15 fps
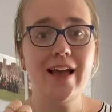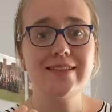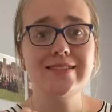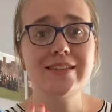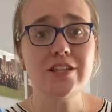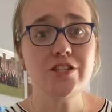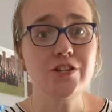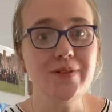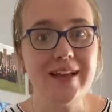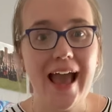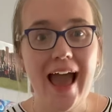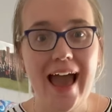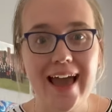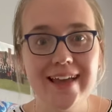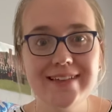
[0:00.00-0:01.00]
Did you
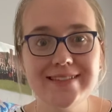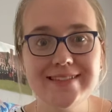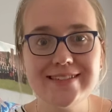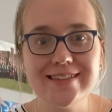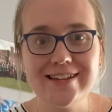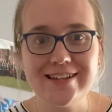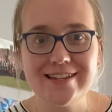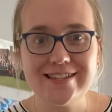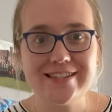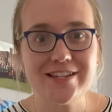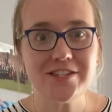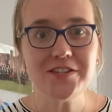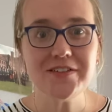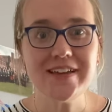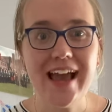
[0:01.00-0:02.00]
guess?
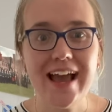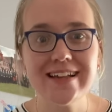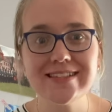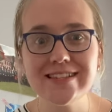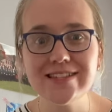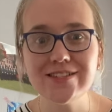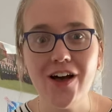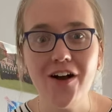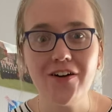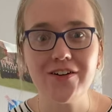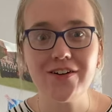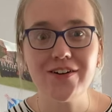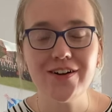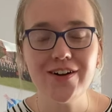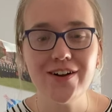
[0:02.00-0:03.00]
Did you guess the
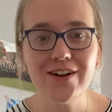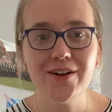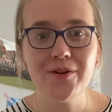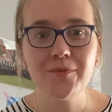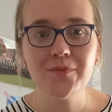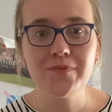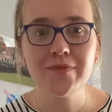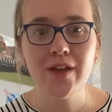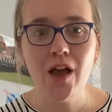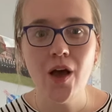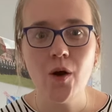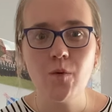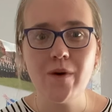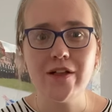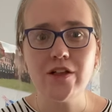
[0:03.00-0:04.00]
song?
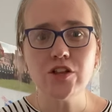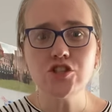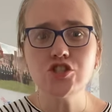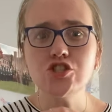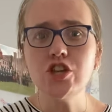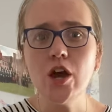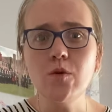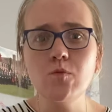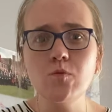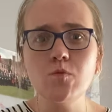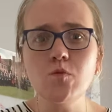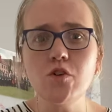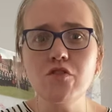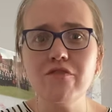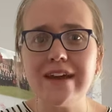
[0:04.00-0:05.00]
Well, don't
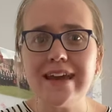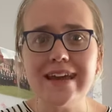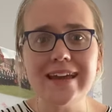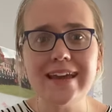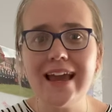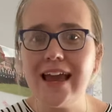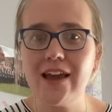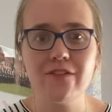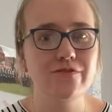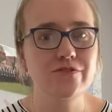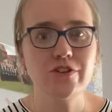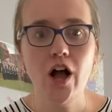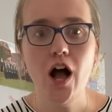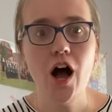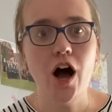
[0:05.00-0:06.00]
worry if
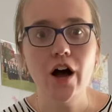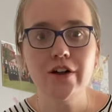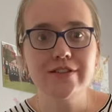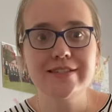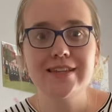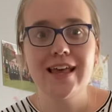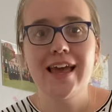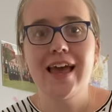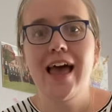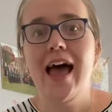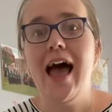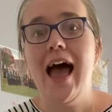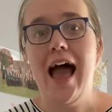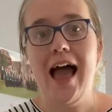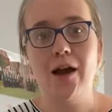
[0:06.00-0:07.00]
not,
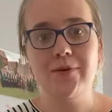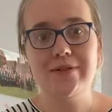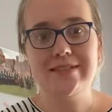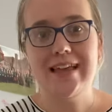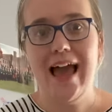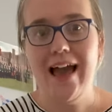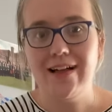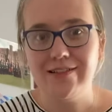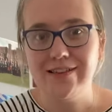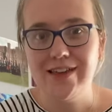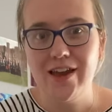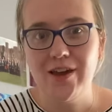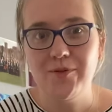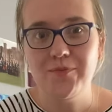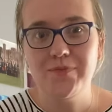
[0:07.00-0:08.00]
I will tell
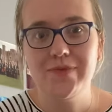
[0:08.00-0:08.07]
you.